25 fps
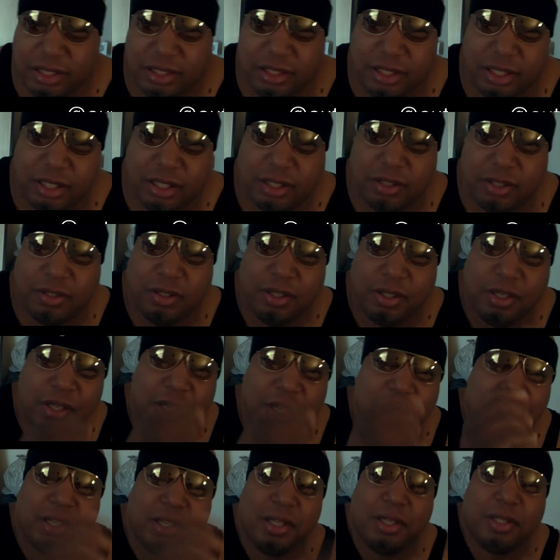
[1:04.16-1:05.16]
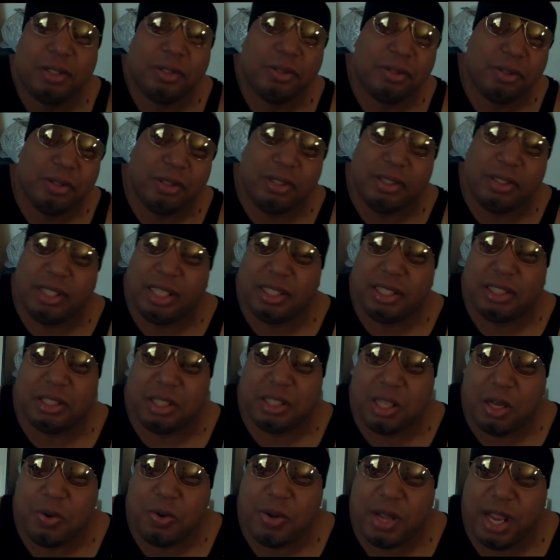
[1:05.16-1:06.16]
so let's
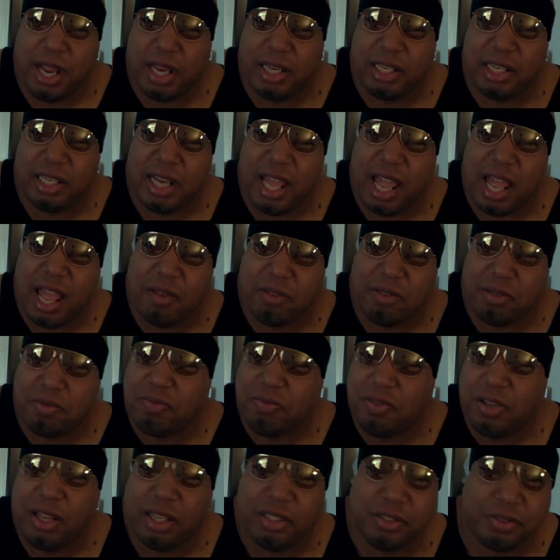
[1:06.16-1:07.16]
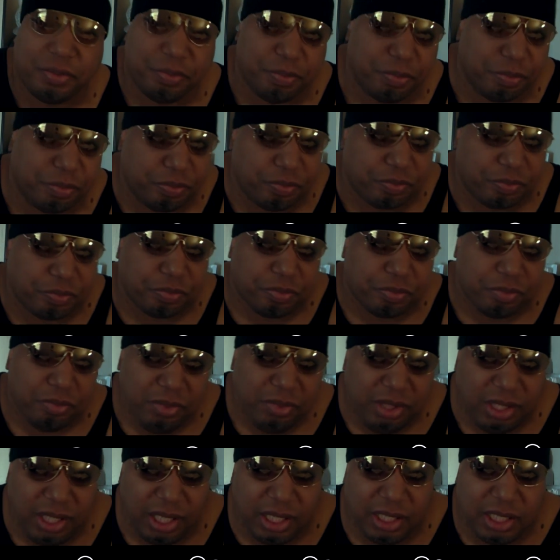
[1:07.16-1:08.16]
go in and have some fun.
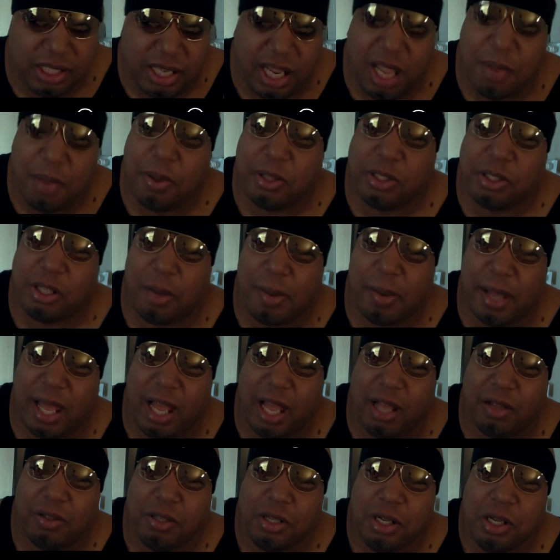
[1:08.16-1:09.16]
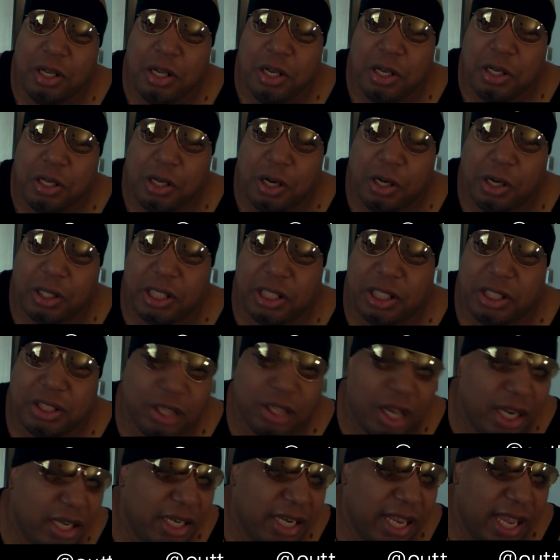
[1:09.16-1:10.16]
Today I want to talk about how Turkey
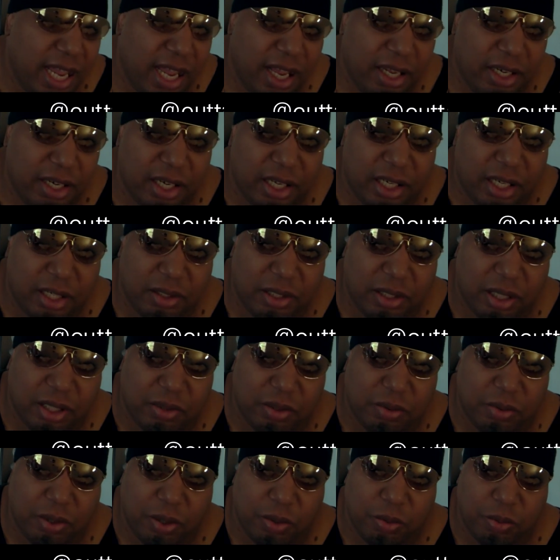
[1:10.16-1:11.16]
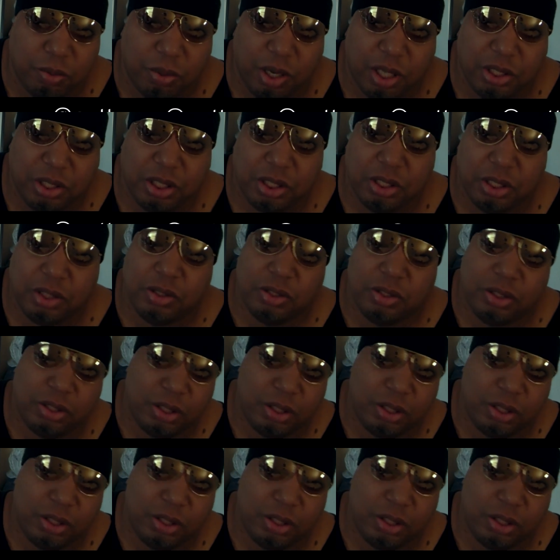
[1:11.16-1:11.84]
shot down a Russian